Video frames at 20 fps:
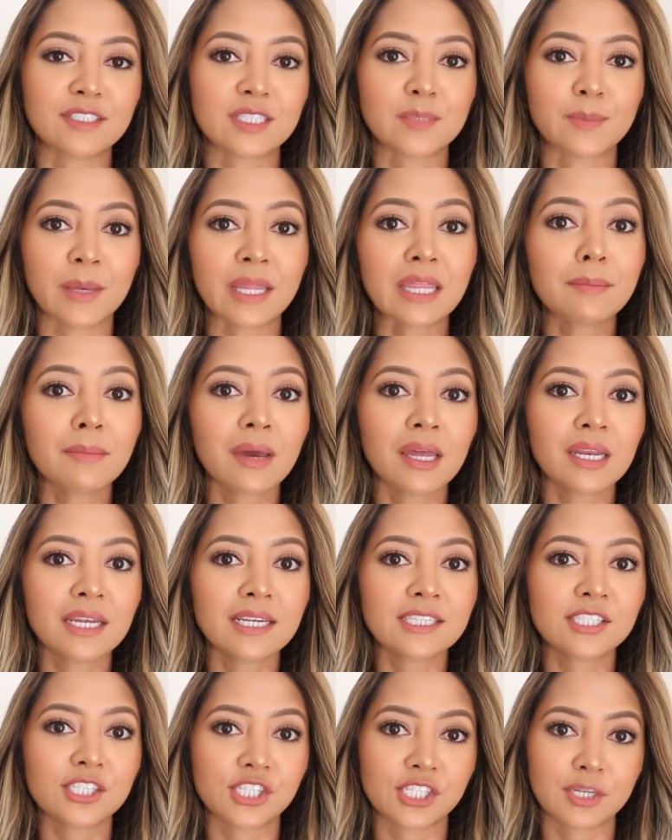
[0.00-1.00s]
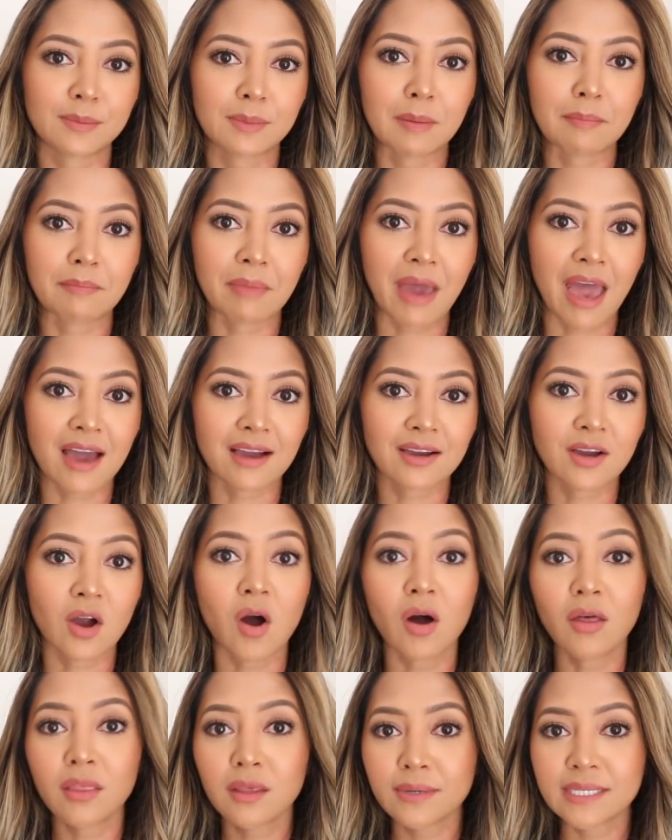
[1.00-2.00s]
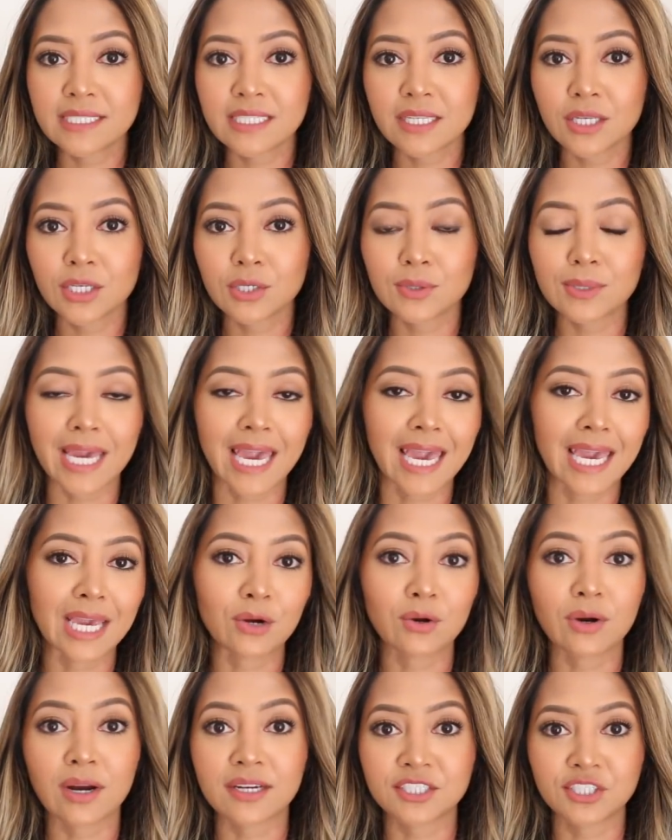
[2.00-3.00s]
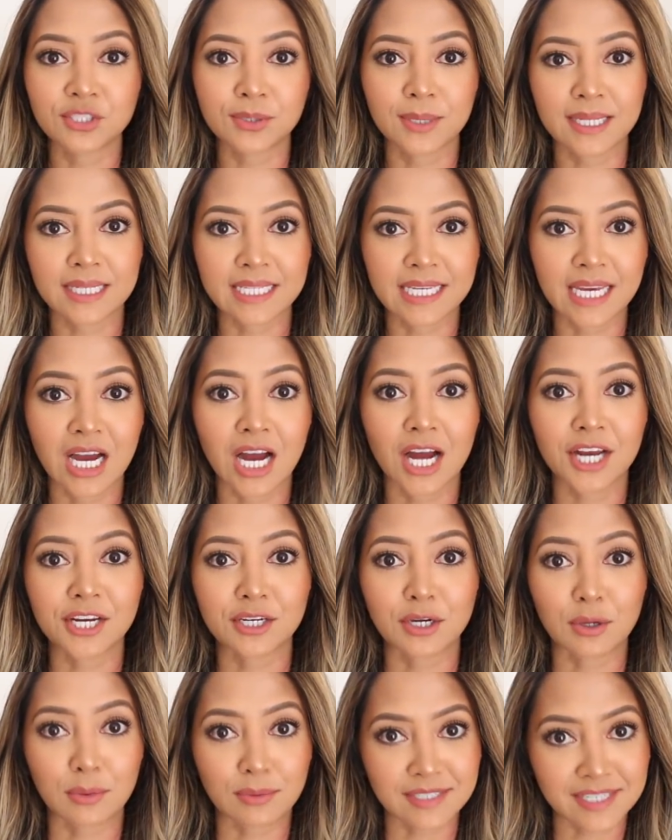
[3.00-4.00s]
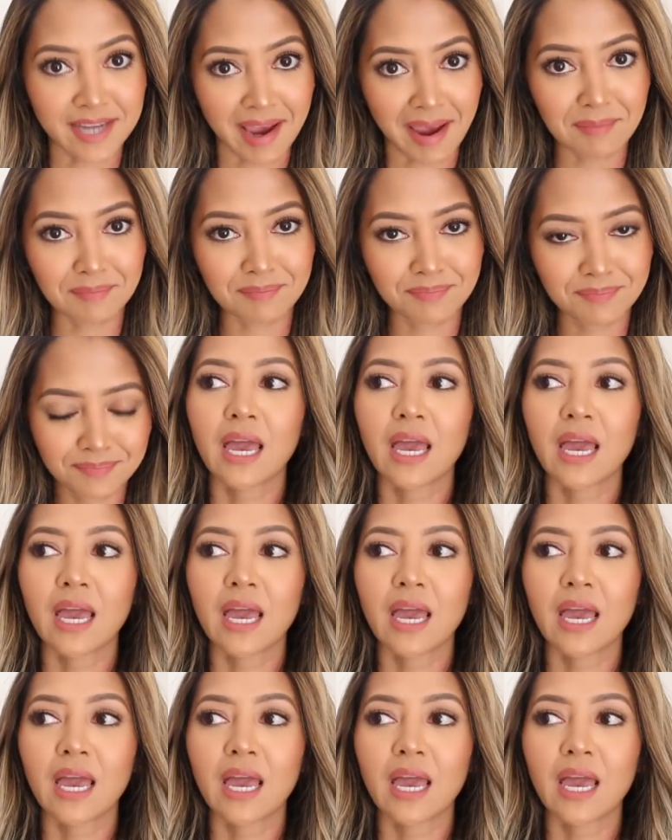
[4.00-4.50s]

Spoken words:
to spend the money to ship it back all the way to the UK or Australia on your own dime.